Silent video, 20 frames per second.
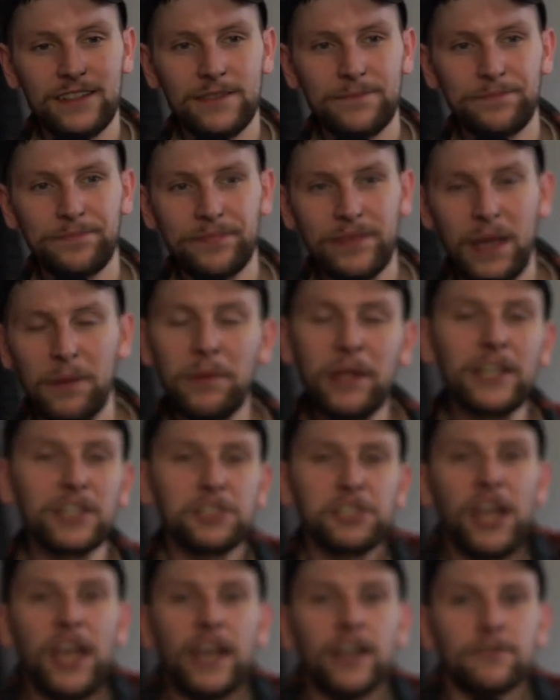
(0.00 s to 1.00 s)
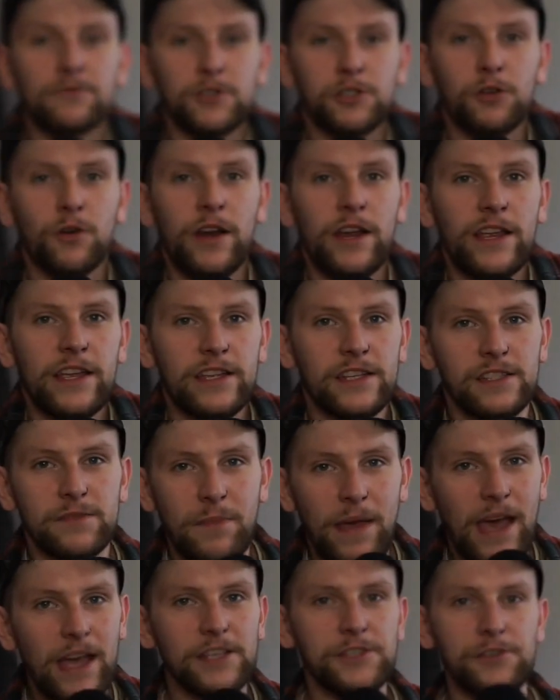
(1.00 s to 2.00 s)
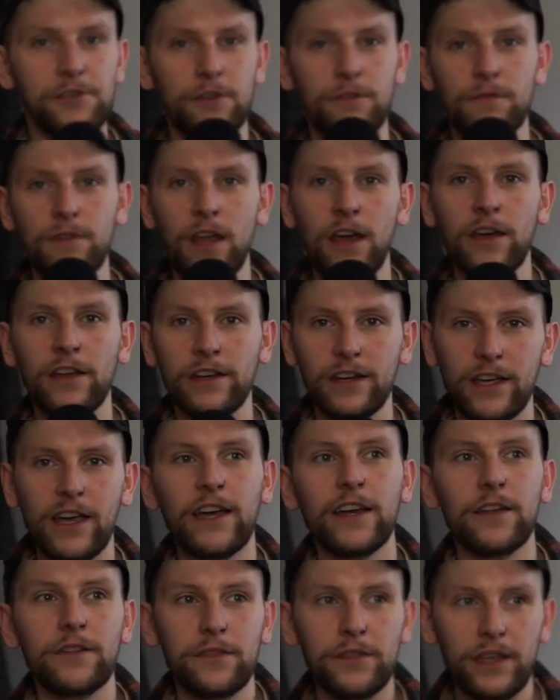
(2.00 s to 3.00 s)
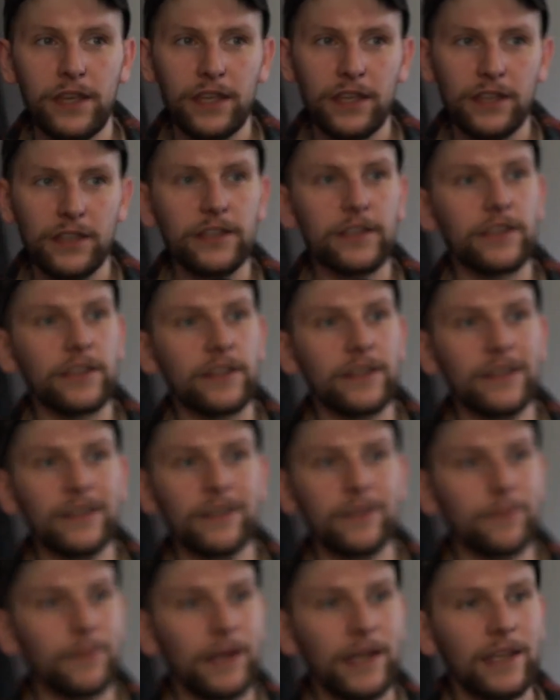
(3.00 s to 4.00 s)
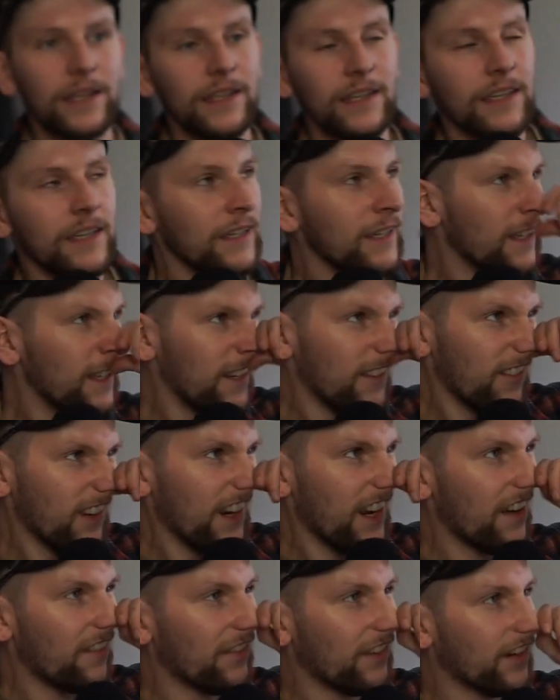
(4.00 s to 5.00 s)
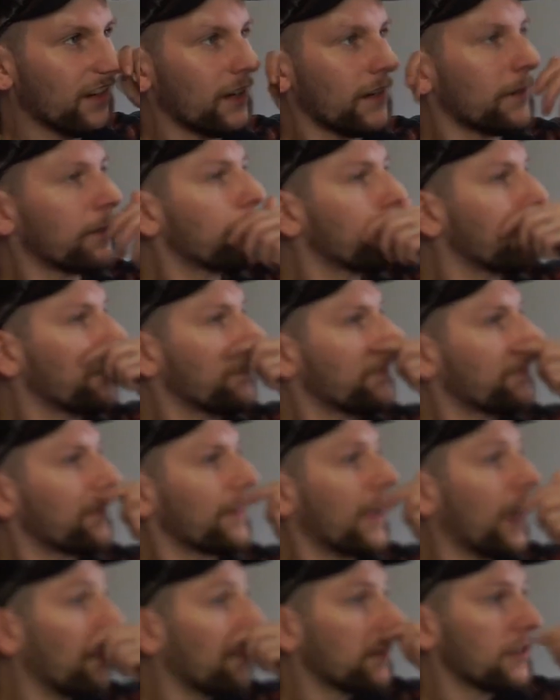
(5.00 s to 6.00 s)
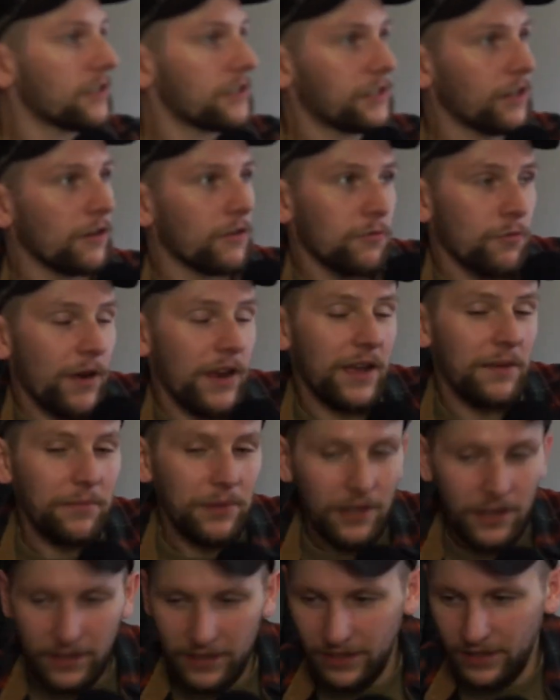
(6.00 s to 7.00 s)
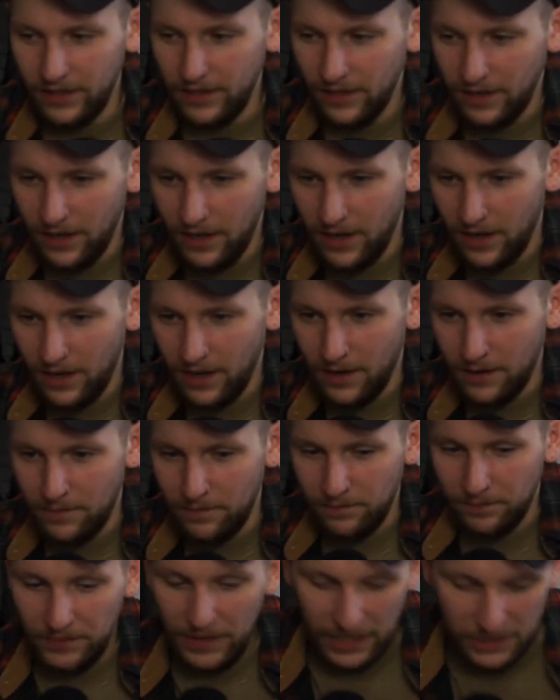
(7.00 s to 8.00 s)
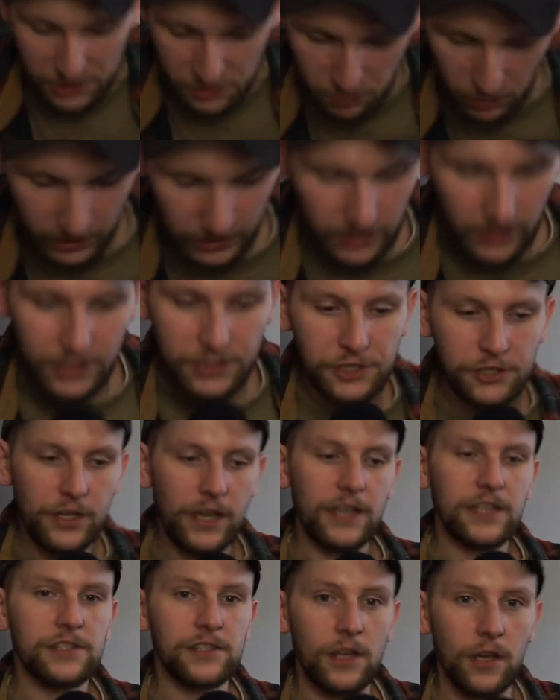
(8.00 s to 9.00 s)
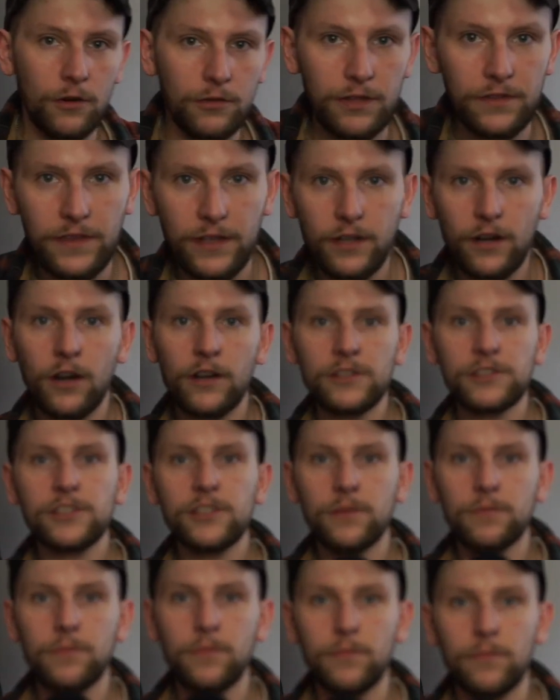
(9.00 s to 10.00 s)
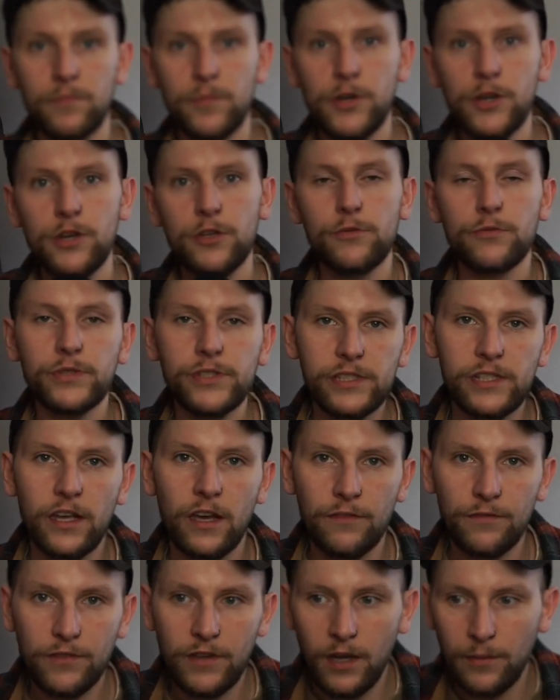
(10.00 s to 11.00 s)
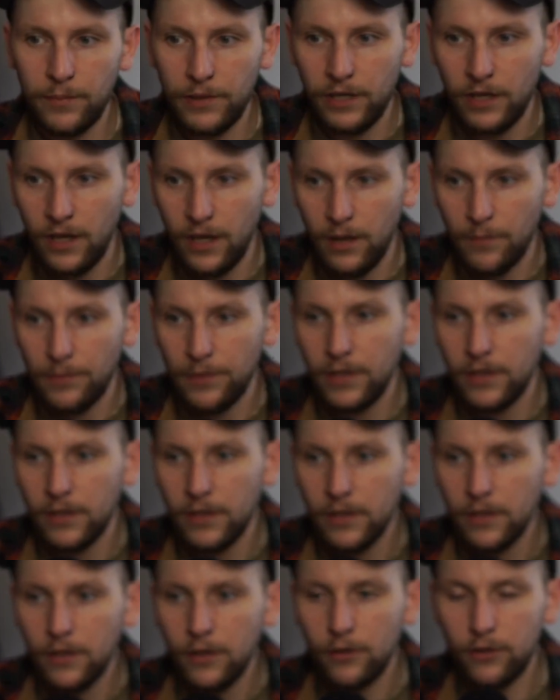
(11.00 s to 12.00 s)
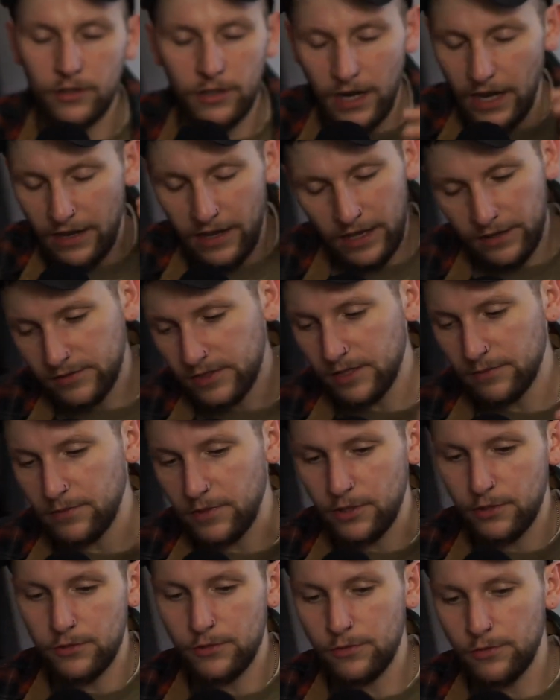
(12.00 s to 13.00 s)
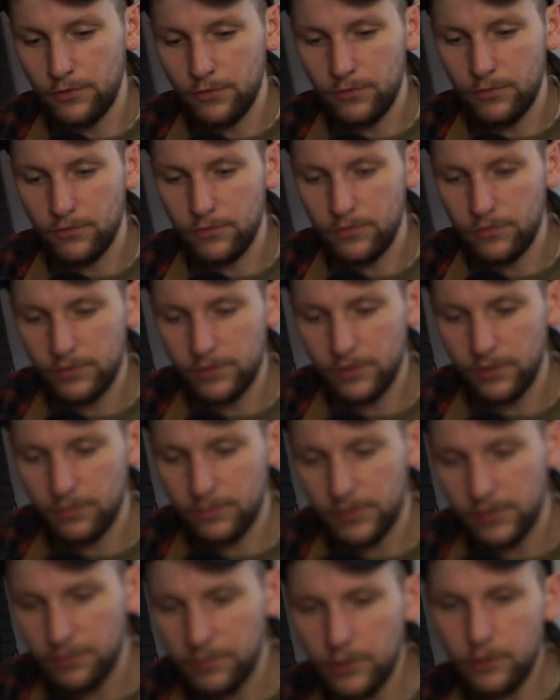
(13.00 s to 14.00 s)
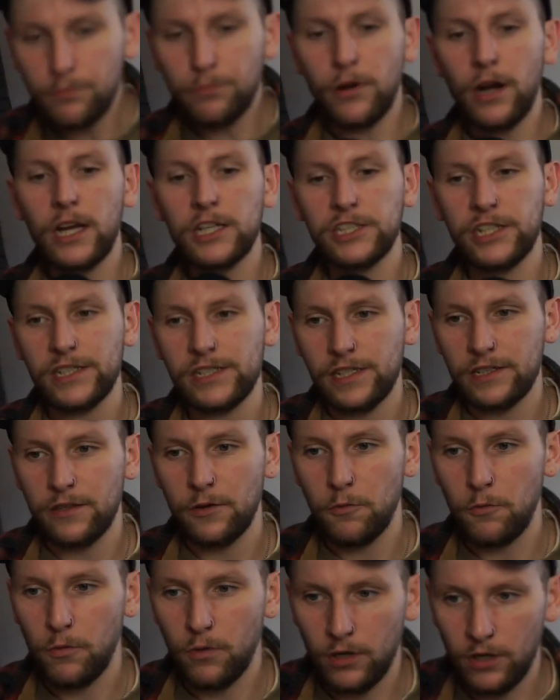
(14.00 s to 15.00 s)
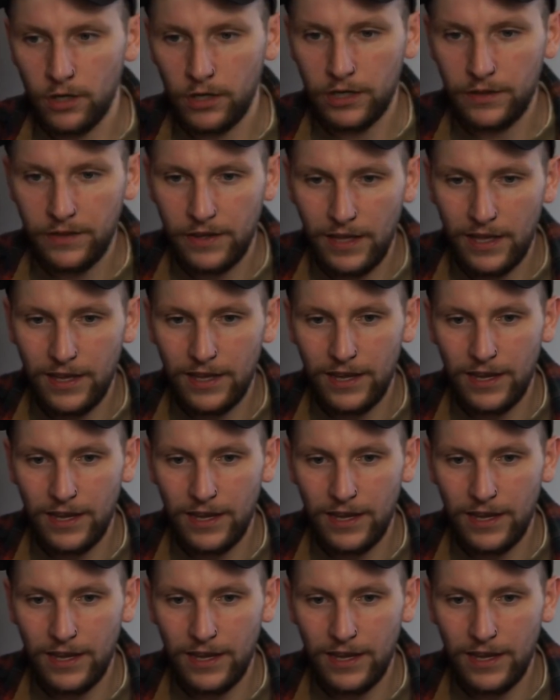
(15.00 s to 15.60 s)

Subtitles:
I'm like a jack of trades, master of none kind of thing, you know? But whatever, I'm going to start rambling. I just wanted to let you guys know that there are some new stuff coming up, or I have some new projects in the work that